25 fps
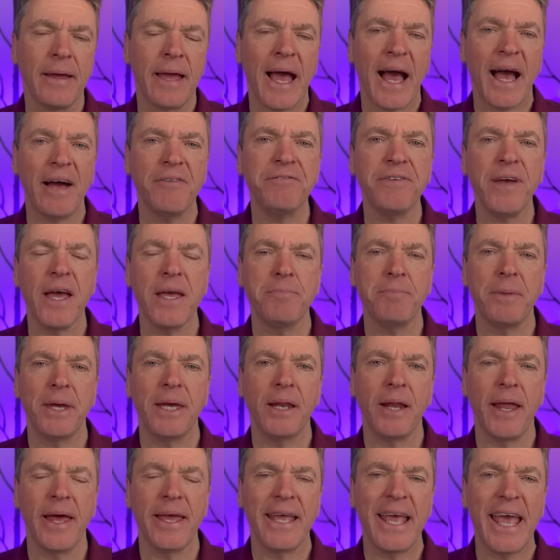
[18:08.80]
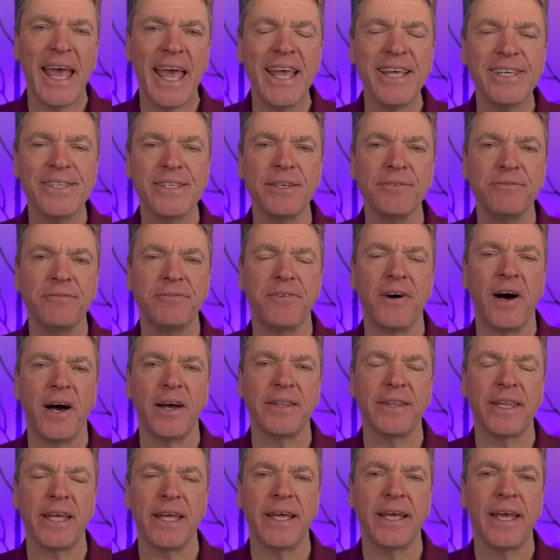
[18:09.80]
Javier Milei isn't
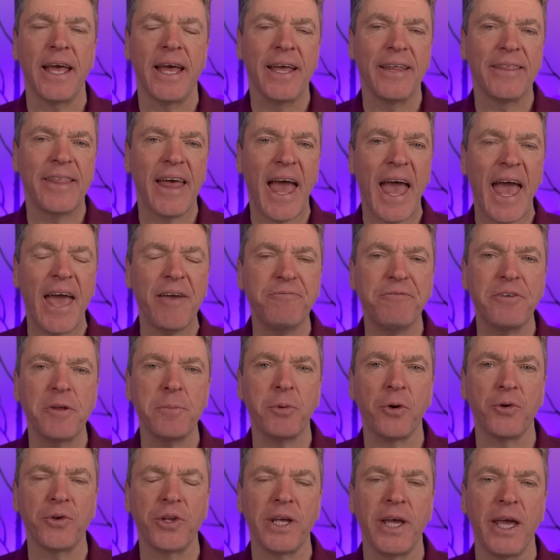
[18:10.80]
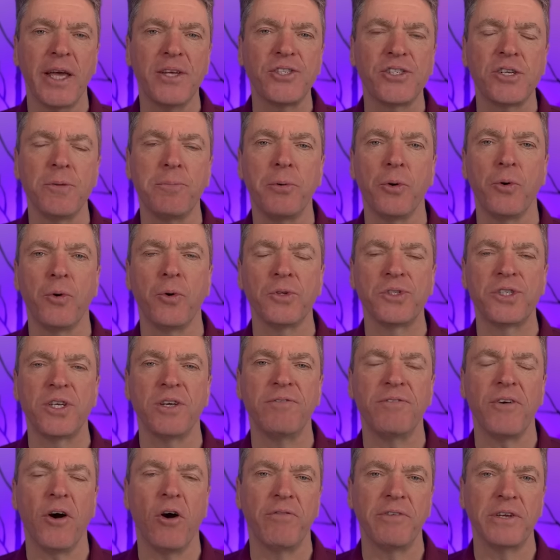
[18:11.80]
finding that everybody is
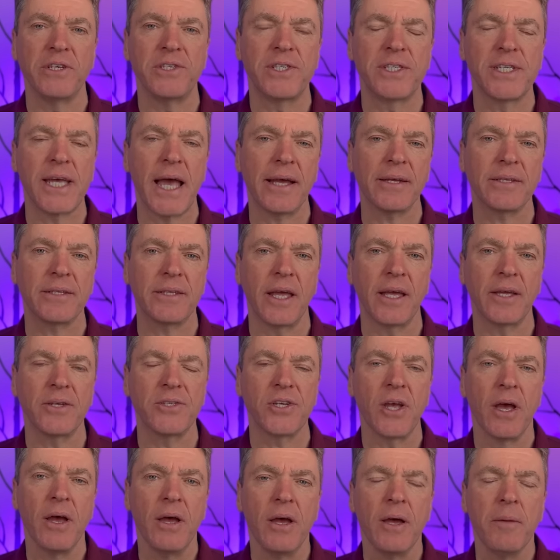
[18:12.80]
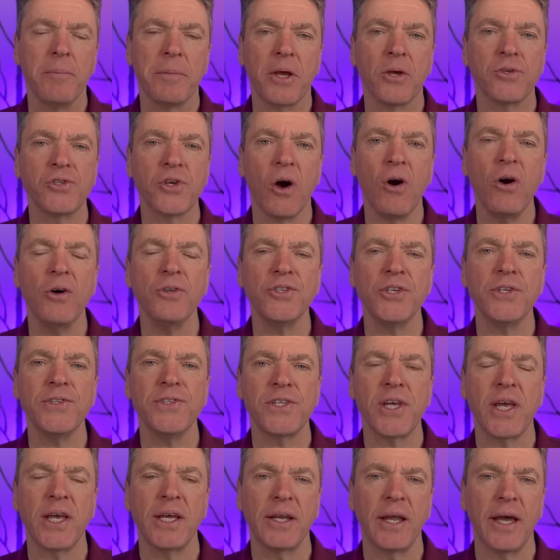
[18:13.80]
supportive of his tactics because
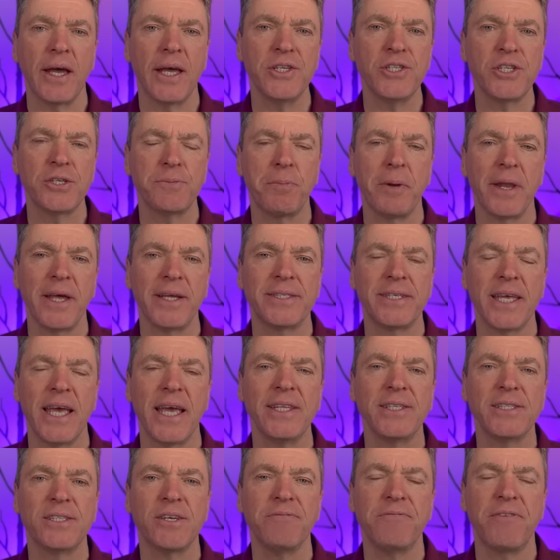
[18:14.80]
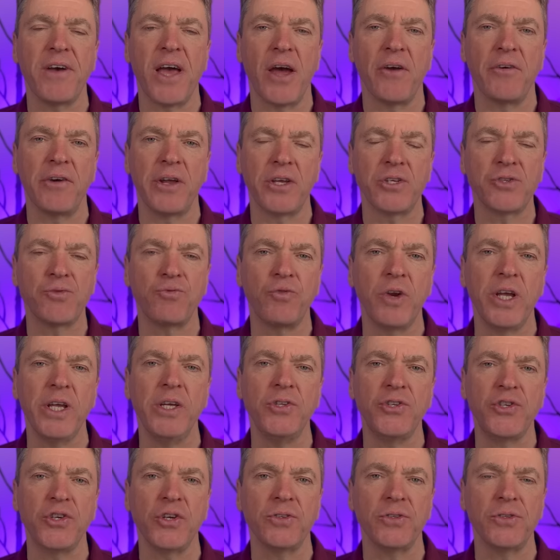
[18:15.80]
Argentina is split into various
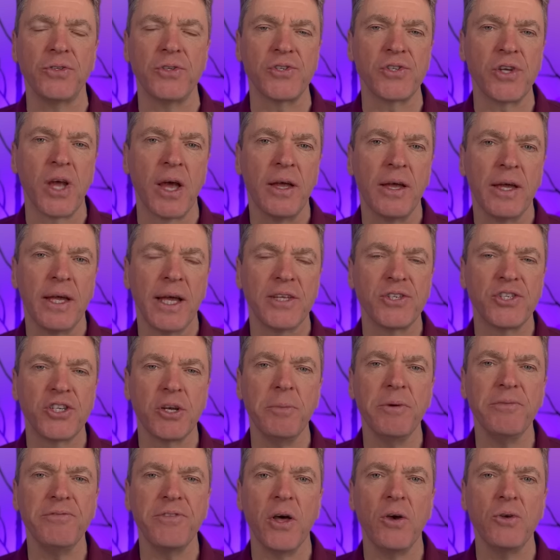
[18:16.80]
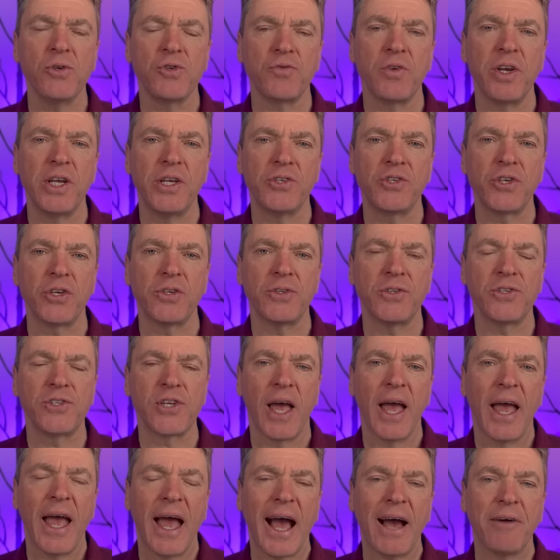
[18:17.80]
regions, and some of those regions
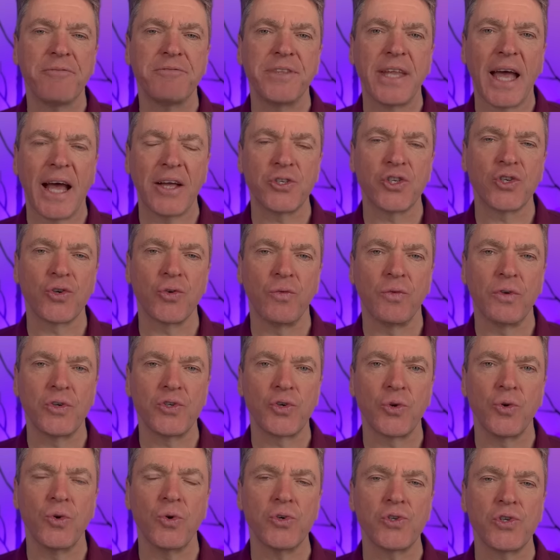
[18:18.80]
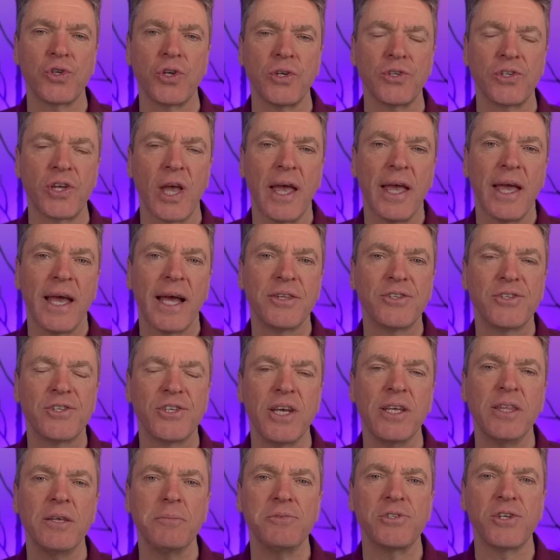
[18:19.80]
have natural resources and
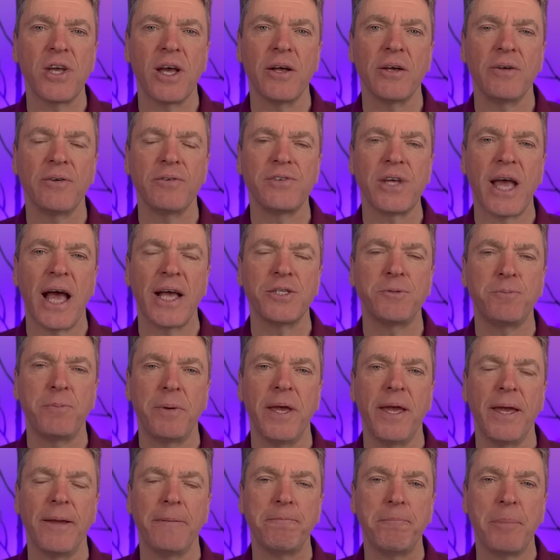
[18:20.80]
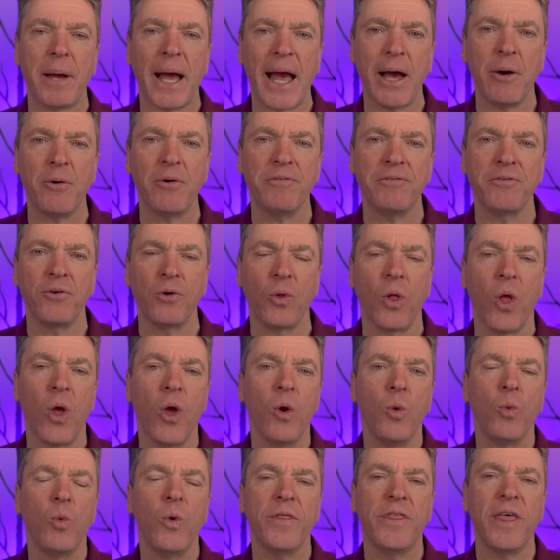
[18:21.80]
see themselves as being powerful
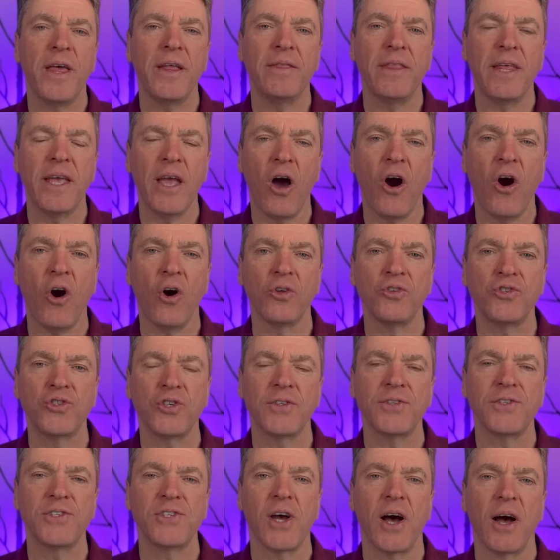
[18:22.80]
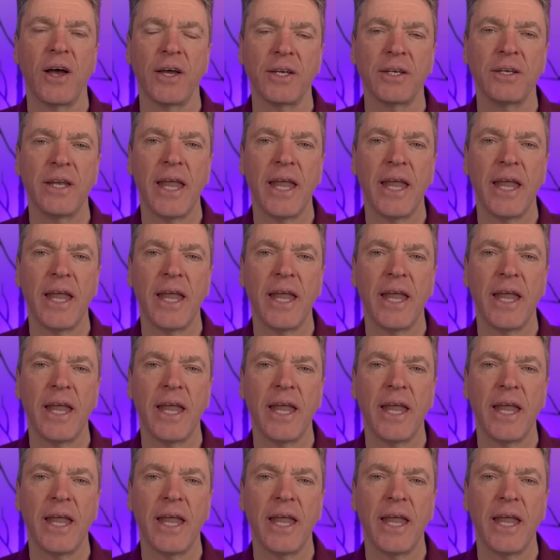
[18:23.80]
within the Argentine